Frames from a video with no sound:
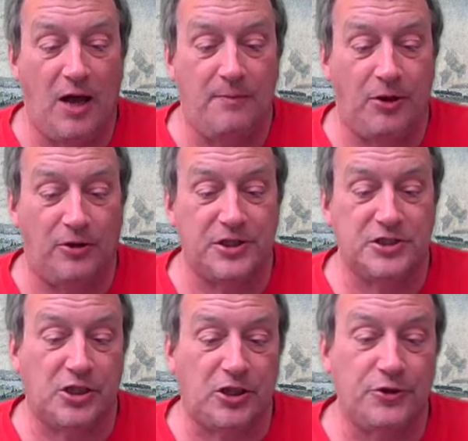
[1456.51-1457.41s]
Humboldt
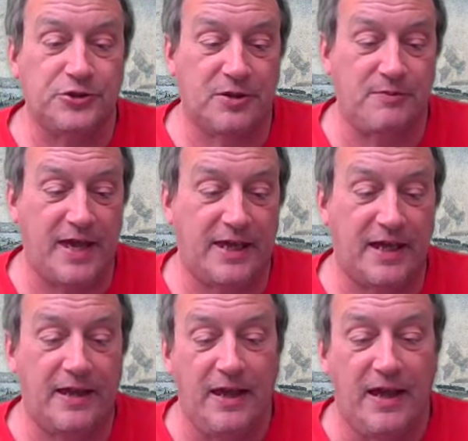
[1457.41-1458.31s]
is close to
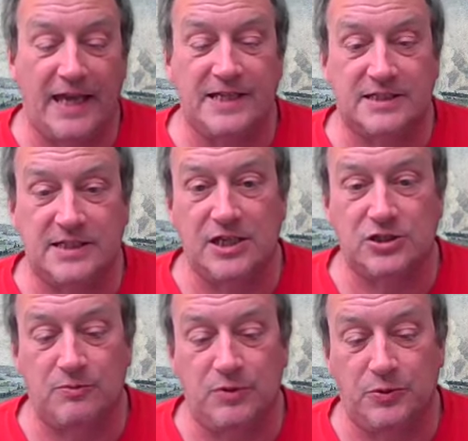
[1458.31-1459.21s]
making a
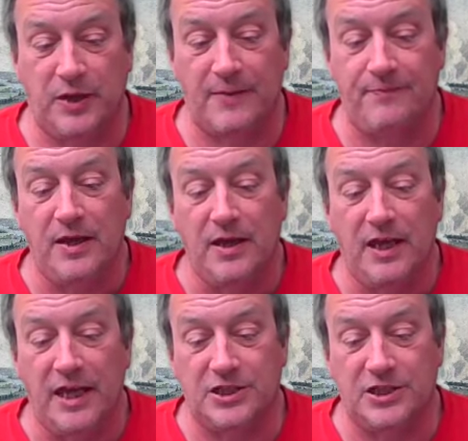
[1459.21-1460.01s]
distinction between